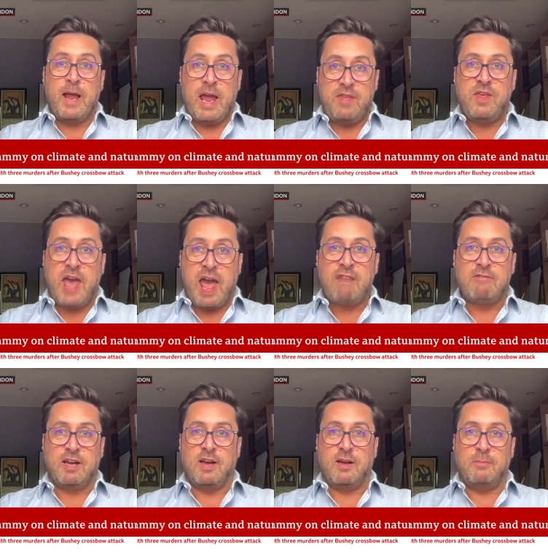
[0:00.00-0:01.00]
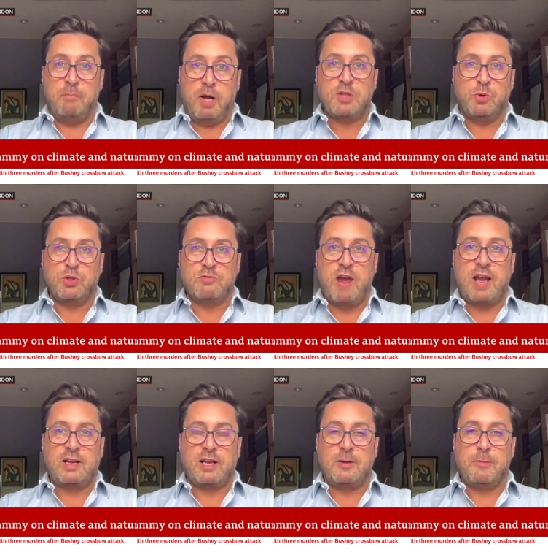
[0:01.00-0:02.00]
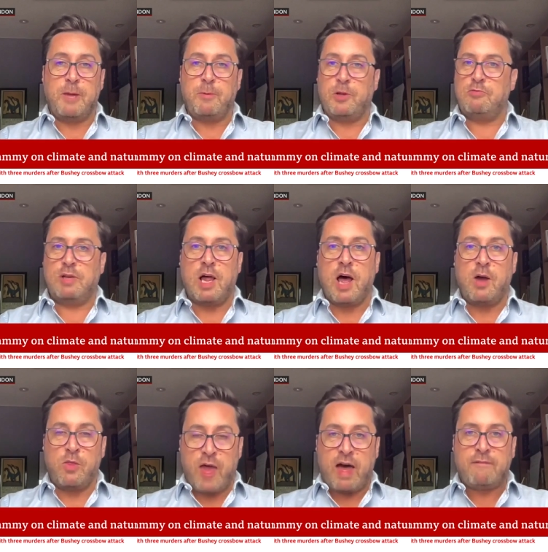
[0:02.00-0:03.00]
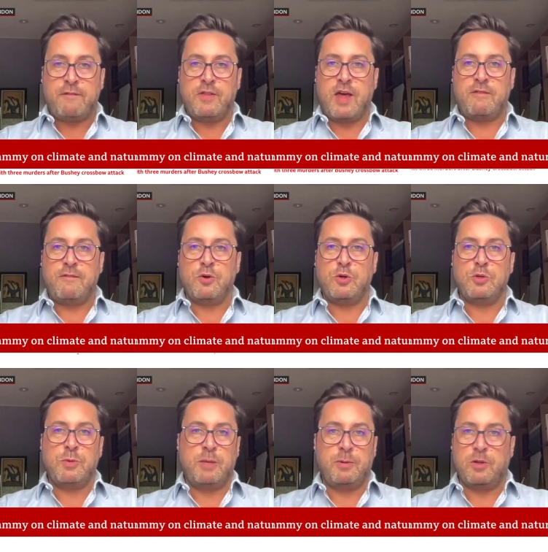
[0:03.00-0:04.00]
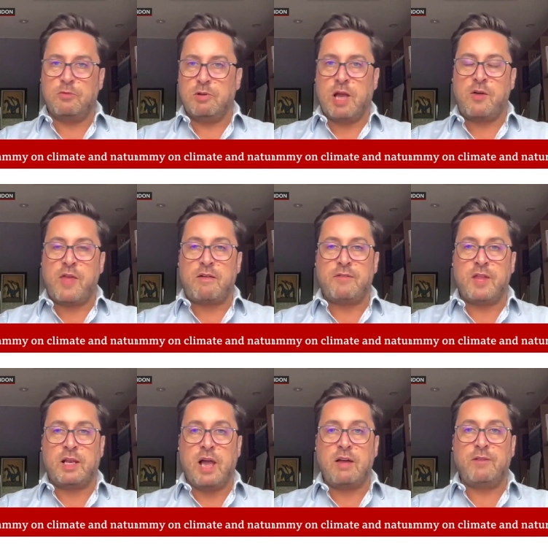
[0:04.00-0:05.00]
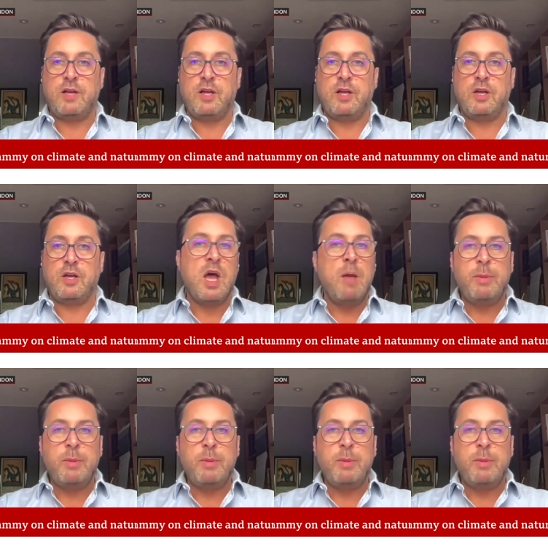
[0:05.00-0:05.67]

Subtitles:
in the area much more directly, people who rely on that for their food, people who rely on that for their livelihoods.